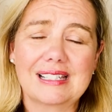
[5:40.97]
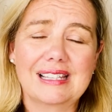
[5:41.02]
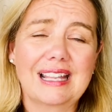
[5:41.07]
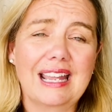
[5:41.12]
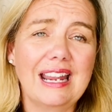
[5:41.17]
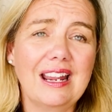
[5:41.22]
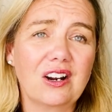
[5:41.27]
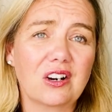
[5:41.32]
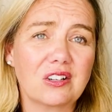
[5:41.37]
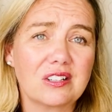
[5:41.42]

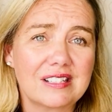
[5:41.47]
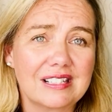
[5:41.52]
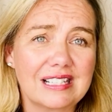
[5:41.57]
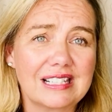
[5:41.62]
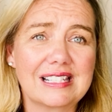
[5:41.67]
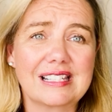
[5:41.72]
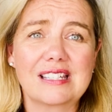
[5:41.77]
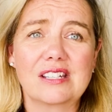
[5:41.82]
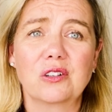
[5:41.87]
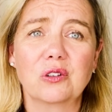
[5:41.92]
They are
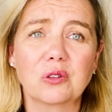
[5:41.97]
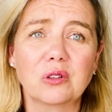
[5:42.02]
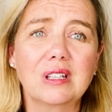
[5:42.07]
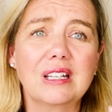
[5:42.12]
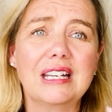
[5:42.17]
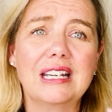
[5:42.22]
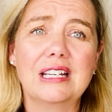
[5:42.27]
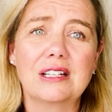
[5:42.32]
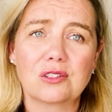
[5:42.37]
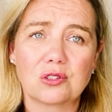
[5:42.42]

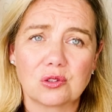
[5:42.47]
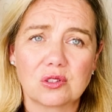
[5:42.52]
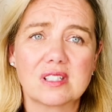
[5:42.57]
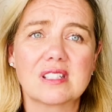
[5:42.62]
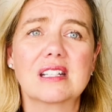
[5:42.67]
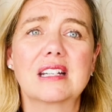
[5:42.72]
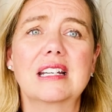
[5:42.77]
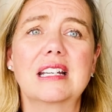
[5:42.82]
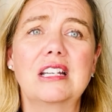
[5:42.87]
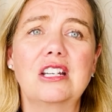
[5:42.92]
sincerely
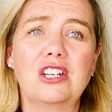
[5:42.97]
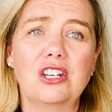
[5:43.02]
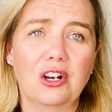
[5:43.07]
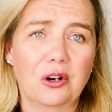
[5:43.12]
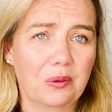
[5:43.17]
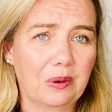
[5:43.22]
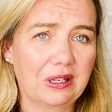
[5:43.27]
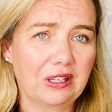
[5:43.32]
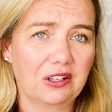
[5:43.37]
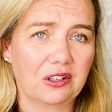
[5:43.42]
interested in
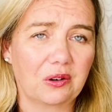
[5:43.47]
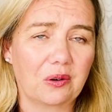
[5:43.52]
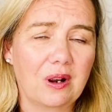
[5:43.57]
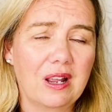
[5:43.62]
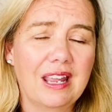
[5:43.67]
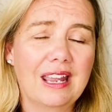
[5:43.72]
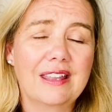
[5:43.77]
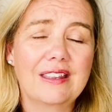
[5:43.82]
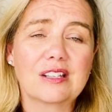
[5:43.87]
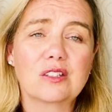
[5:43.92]
knowing you.
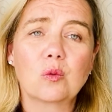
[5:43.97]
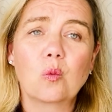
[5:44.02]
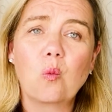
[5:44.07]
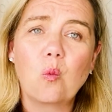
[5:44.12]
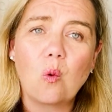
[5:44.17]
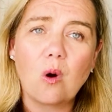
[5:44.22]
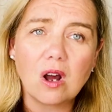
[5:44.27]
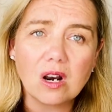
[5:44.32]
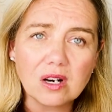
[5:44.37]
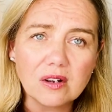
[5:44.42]
And that's
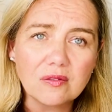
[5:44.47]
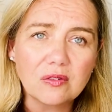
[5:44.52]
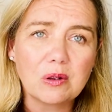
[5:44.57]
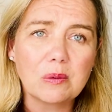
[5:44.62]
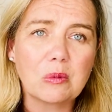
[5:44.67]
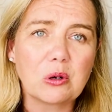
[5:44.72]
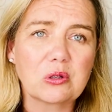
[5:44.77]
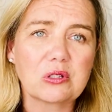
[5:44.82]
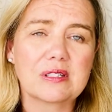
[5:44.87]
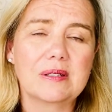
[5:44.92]
one of the
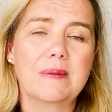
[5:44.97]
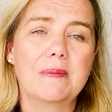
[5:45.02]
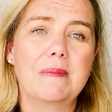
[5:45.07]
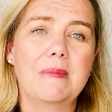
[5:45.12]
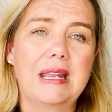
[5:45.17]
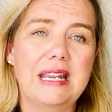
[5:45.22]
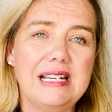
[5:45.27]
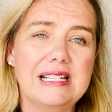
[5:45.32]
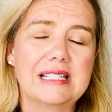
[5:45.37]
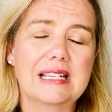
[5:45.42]
most
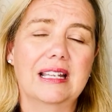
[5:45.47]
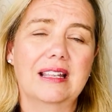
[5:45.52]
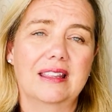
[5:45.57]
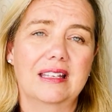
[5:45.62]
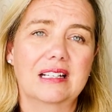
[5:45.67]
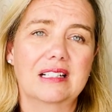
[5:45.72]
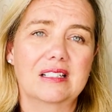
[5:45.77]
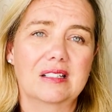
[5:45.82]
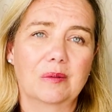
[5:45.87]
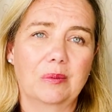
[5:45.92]
amazing
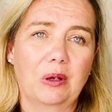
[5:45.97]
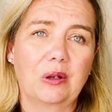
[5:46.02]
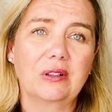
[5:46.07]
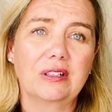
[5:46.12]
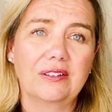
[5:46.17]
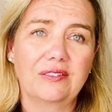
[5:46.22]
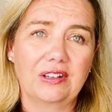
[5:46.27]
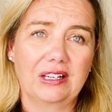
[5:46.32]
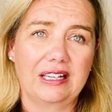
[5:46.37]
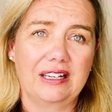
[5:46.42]
things about
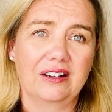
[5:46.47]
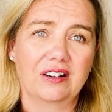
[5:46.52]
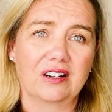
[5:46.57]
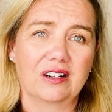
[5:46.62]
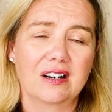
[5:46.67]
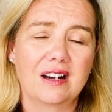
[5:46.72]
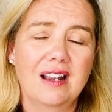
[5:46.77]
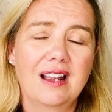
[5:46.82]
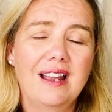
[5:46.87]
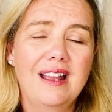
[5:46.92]
living
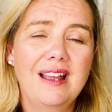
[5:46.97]
here.